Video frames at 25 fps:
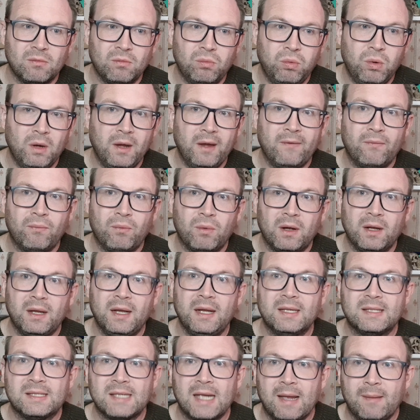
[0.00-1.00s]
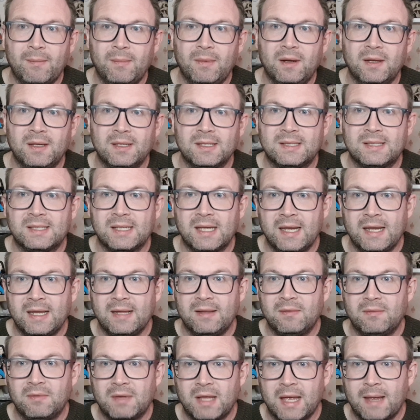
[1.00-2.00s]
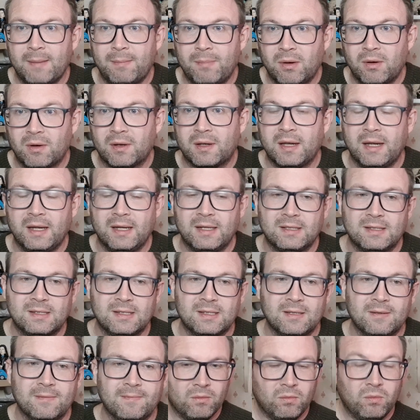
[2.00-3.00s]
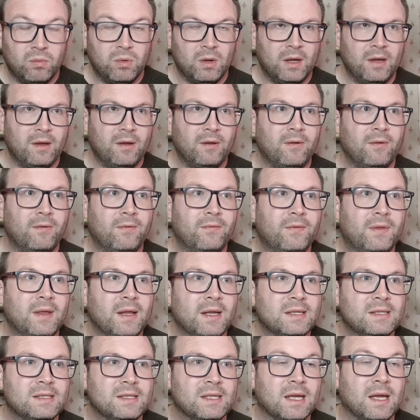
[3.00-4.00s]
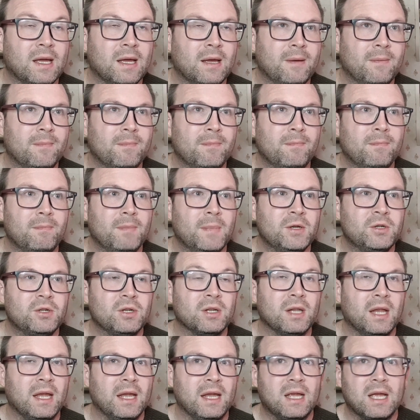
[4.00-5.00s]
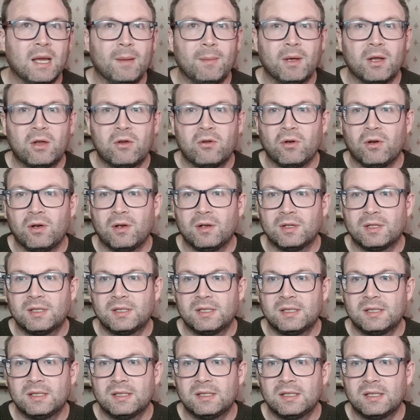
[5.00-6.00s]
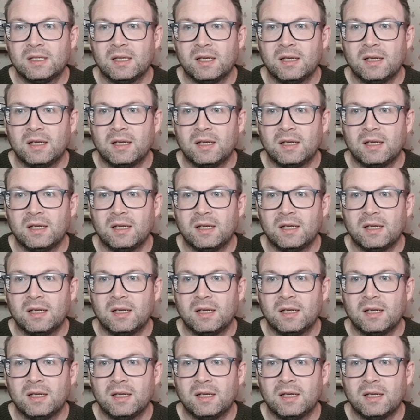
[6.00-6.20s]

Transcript: with one of these amulets in their pockets. With this mission, they come across